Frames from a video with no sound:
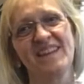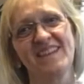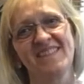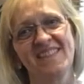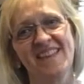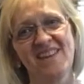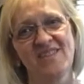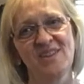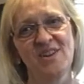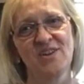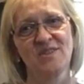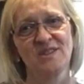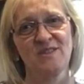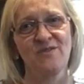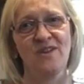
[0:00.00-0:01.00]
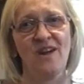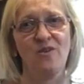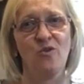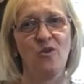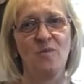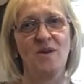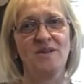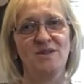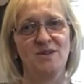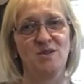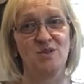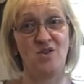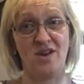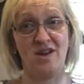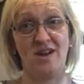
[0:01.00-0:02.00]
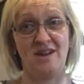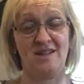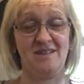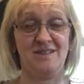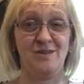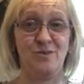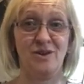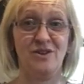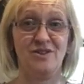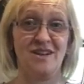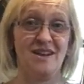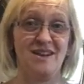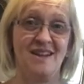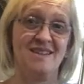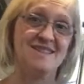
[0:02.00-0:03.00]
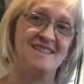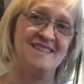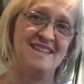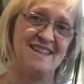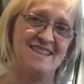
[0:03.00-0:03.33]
they're the notes of our augmented triad that we looked at yesterday.